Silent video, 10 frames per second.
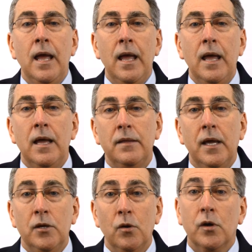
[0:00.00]

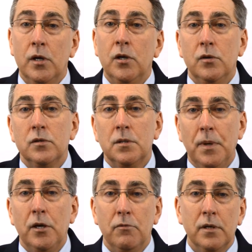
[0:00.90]
that you're going to use to
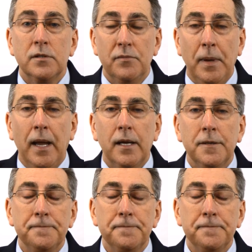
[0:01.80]
pay your relative back.